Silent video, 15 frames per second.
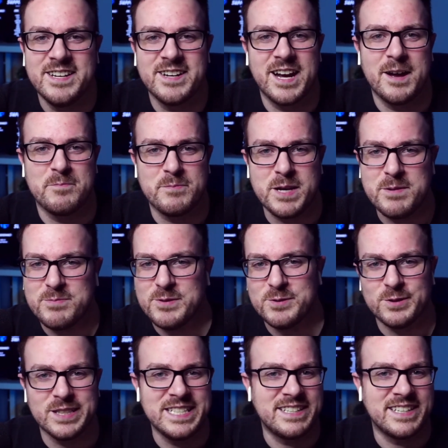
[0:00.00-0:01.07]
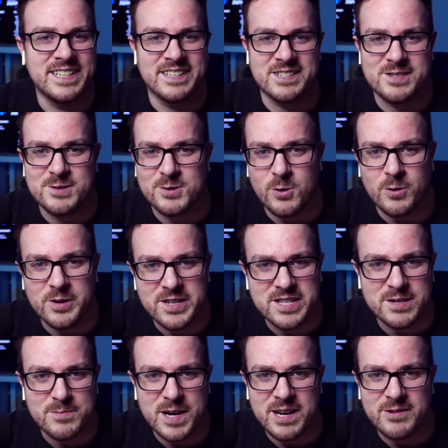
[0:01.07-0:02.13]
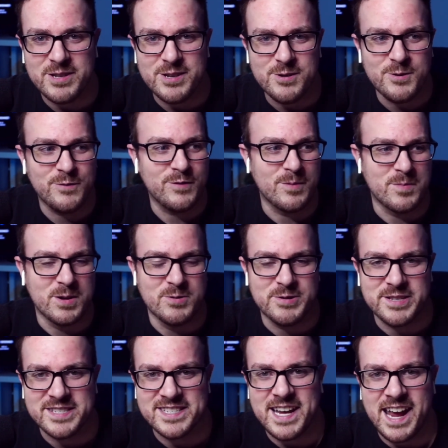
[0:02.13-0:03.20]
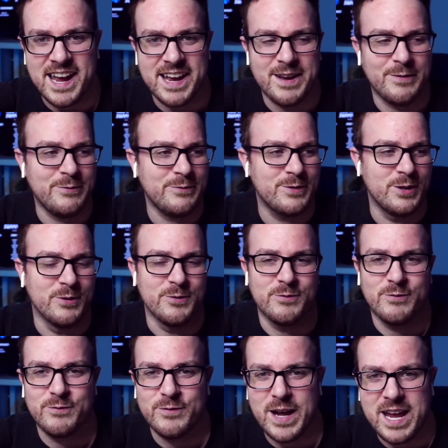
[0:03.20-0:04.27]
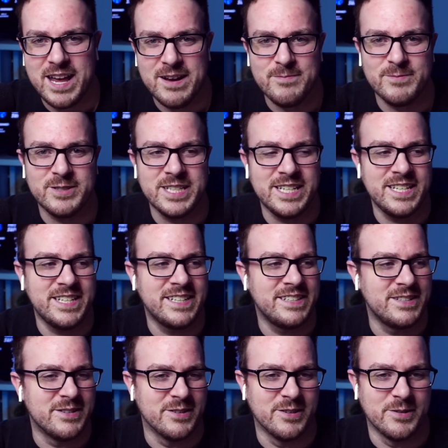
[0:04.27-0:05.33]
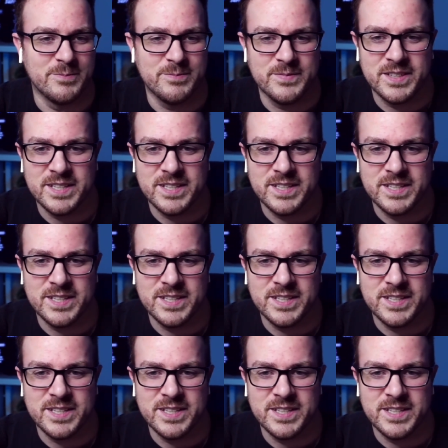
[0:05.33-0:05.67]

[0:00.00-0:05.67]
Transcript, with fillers: You got people leaking stories about you from your staff, your family, your